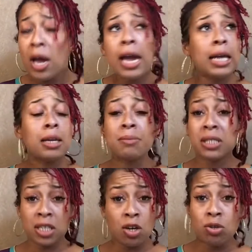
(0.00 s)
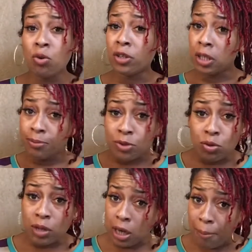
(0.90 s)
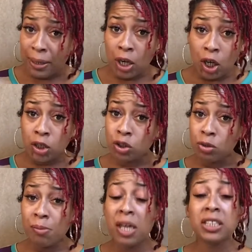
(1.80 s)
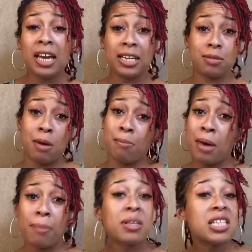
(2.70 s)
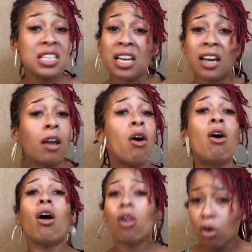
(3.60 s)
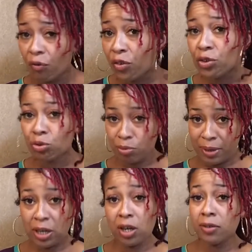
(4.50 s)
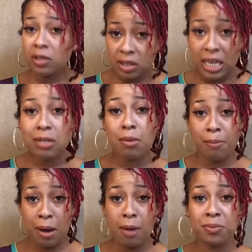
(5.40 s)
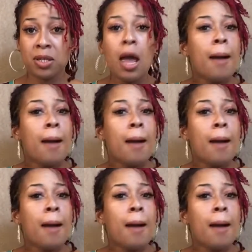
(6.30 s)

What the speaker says: And let me tell you, if them two get on my nerves too much, ex my pop, because he can get all over and through my nerves, because that's my pops.